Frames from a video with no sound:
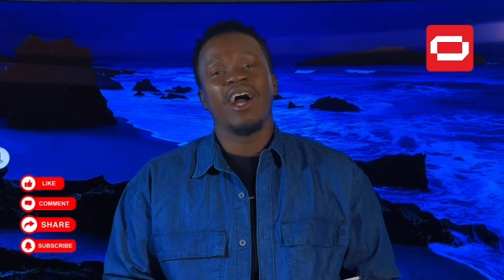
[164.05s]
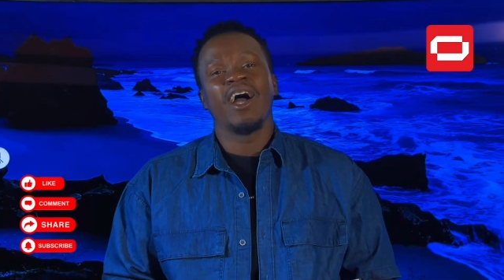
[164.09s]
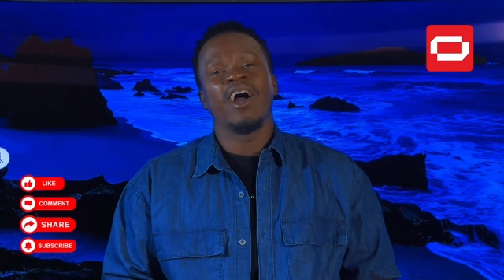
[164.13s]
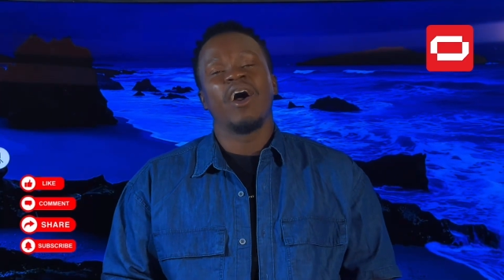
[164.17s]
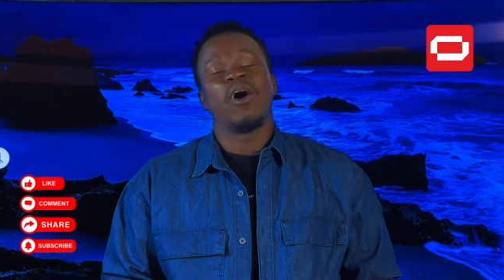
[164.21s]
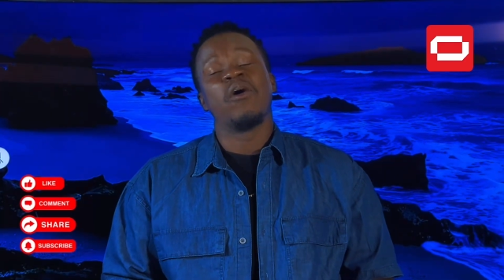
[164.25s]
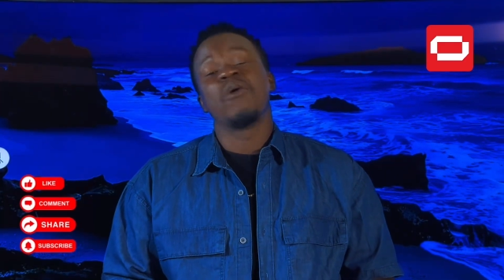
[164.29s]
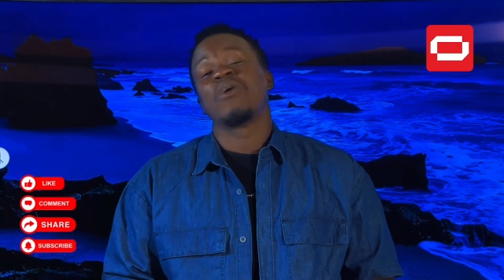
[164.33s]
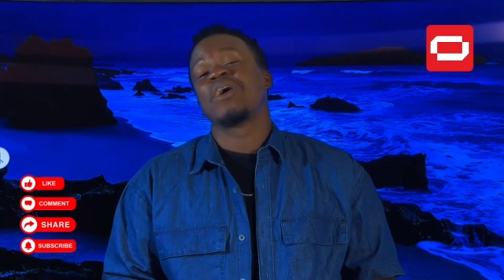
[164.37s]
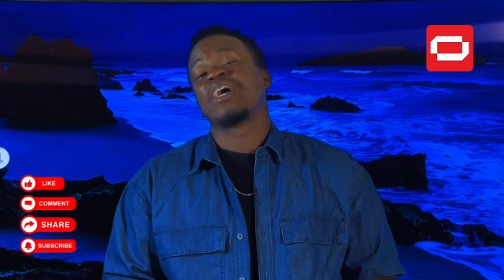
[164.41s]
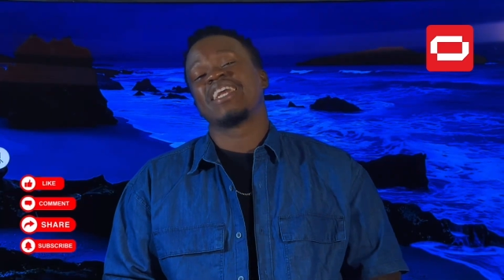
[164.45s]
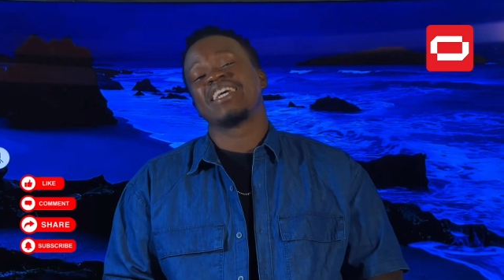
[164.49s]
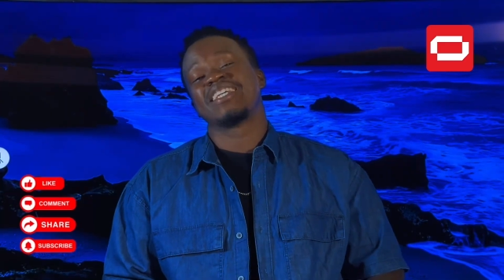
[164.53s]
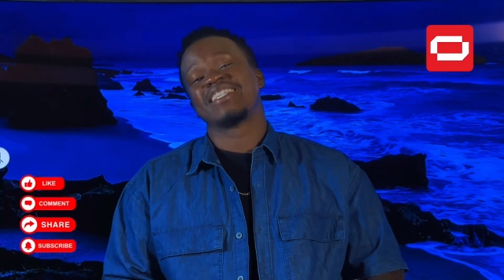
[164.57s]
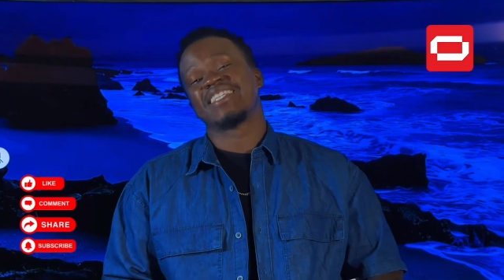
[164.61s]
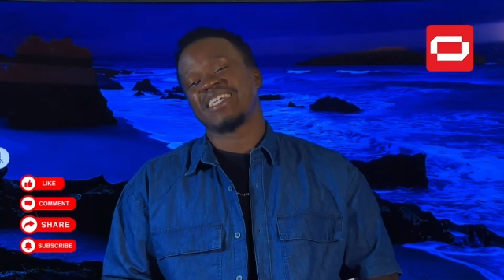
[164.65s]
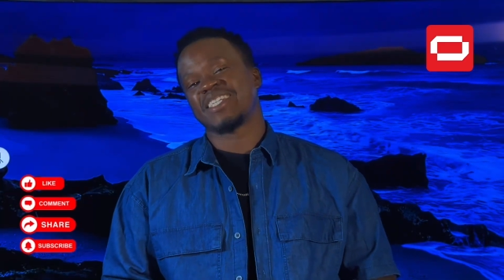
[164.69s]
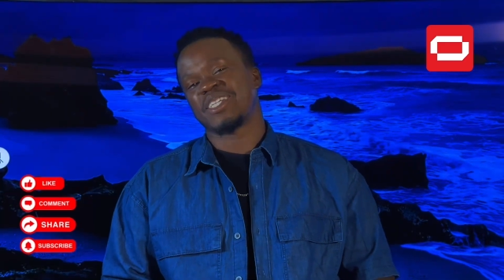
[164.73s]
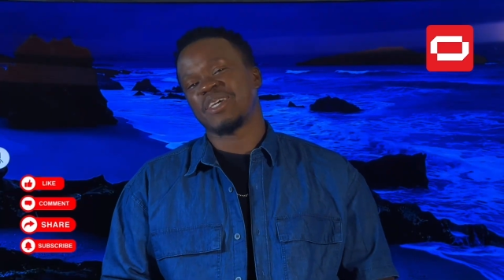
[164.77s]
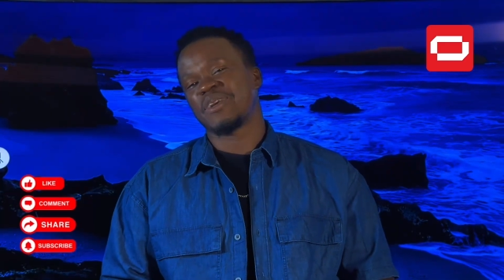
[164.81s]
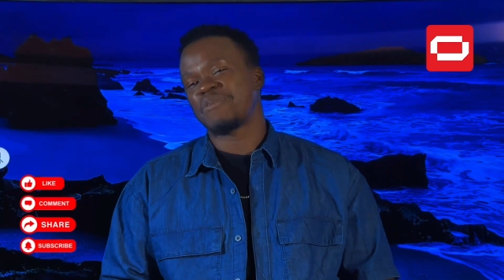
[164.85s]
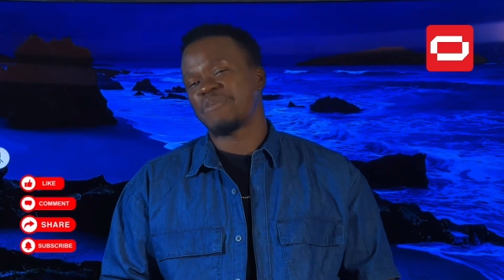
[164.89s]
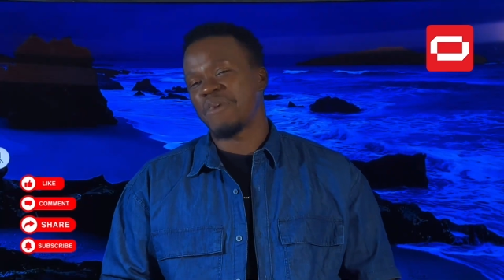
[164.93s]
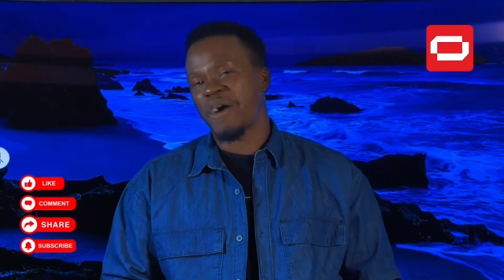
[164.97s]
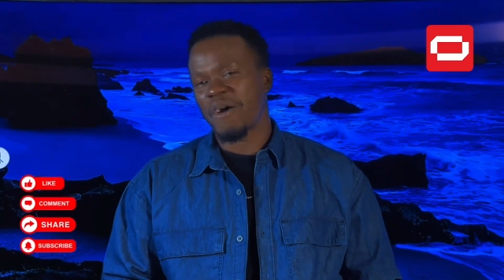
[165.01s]

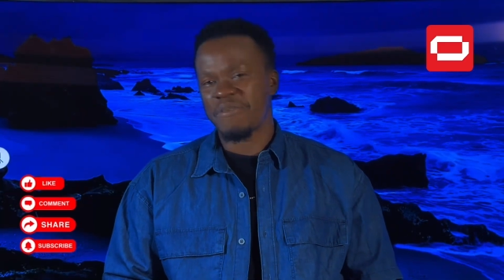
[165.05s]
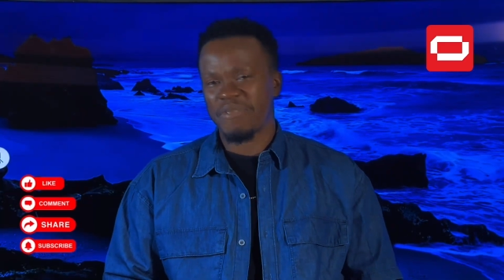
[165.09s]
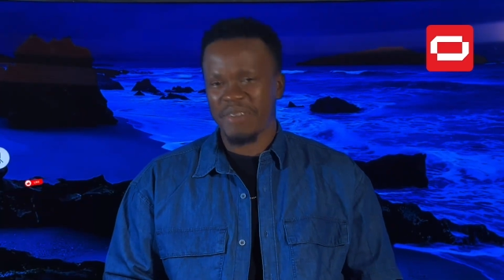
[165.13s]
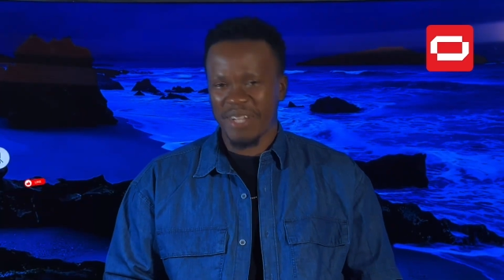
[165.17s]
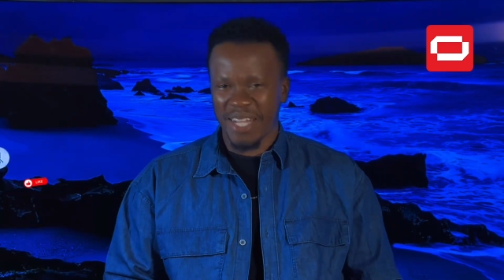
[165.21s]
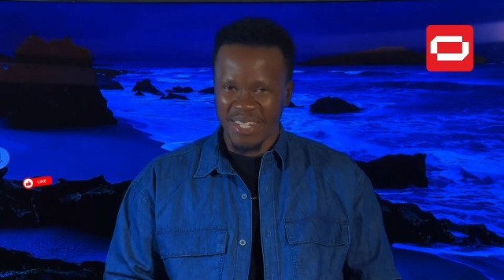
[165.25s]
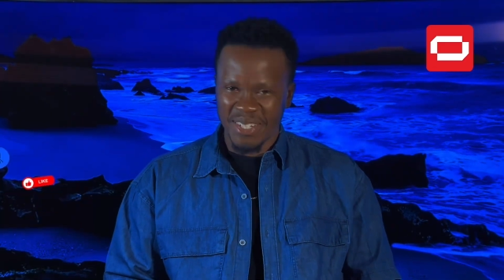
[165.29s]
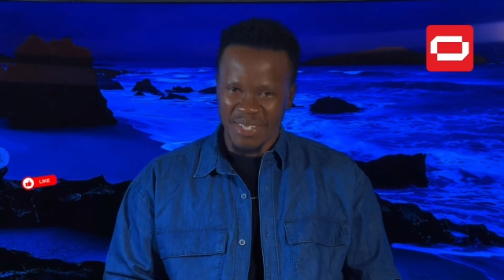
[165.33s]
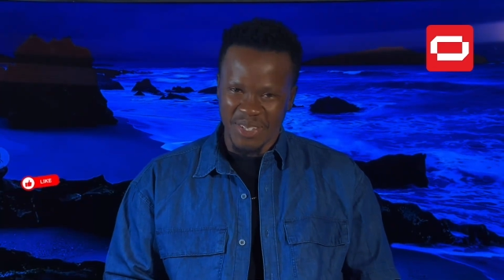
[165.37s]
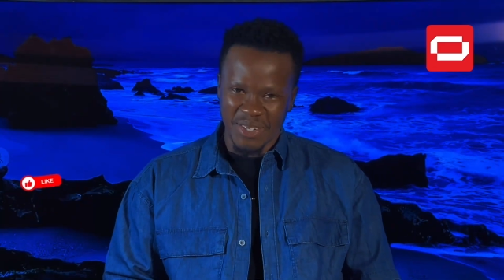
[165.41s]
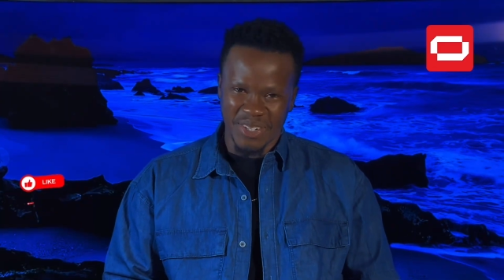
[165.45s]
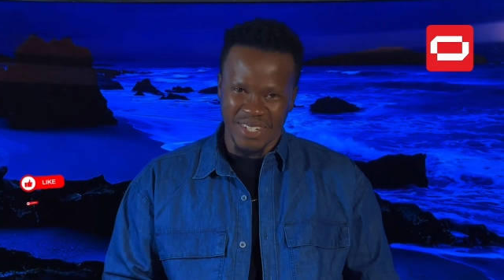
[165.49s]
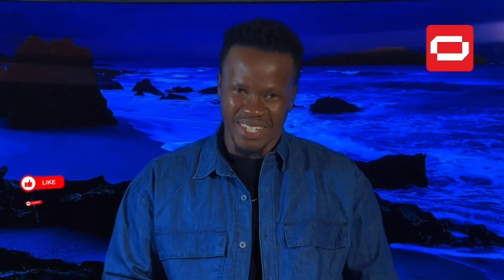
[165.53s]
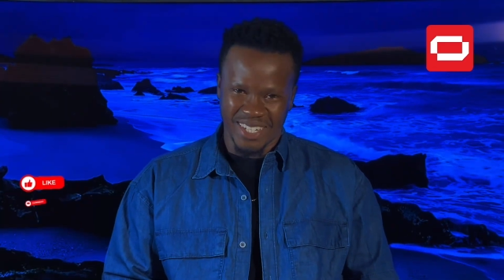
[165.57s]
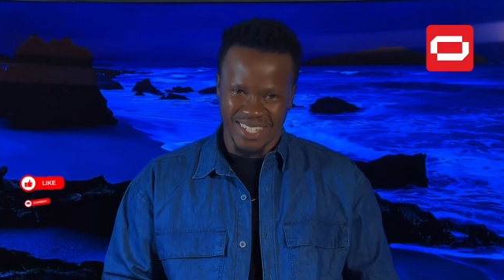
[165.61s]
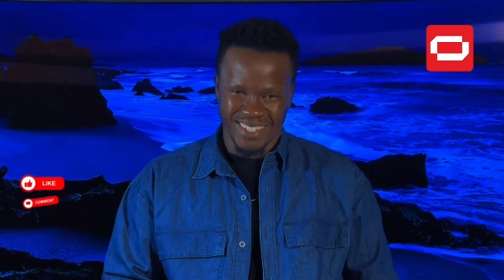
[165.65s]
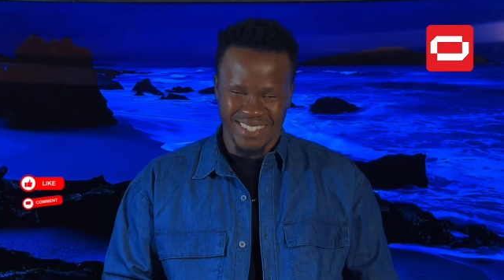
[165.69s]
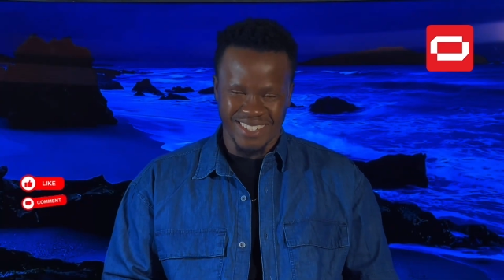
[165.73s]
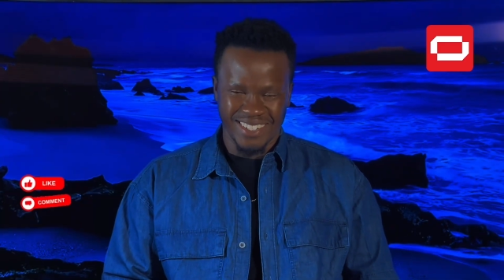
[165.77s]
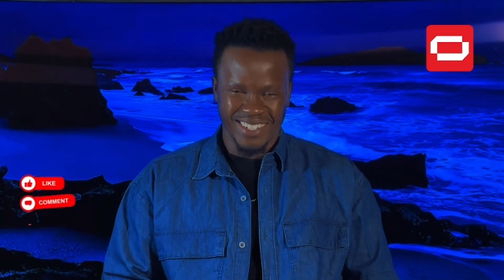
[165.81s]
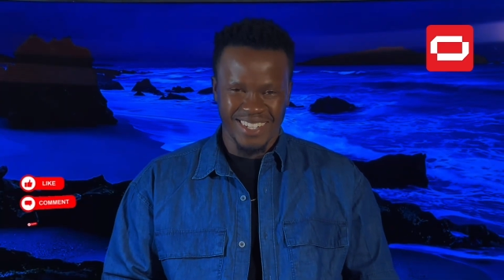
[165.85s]
Organization of African Union,